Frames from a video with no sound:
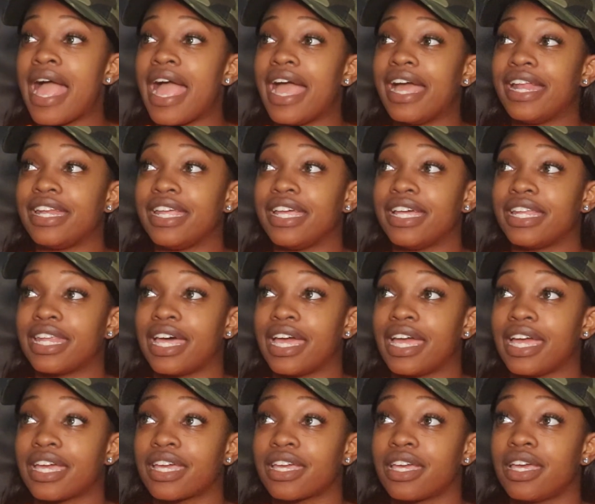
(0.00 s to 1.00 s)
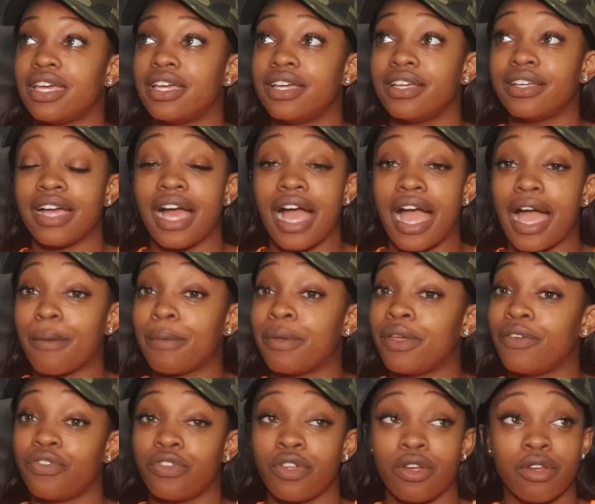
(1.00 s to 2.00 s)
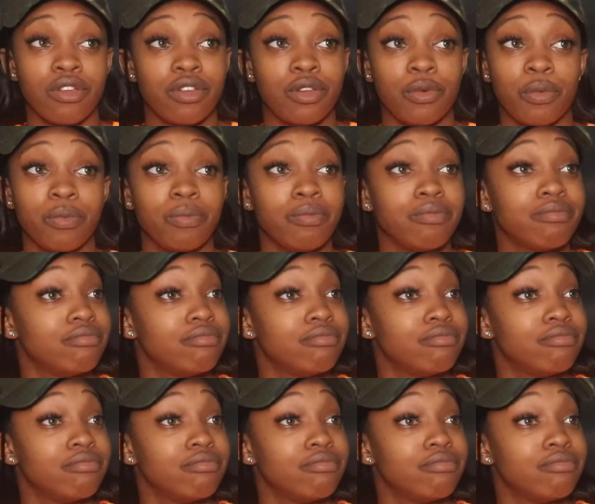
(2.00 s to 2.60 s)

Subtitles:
And then, like, I be flirting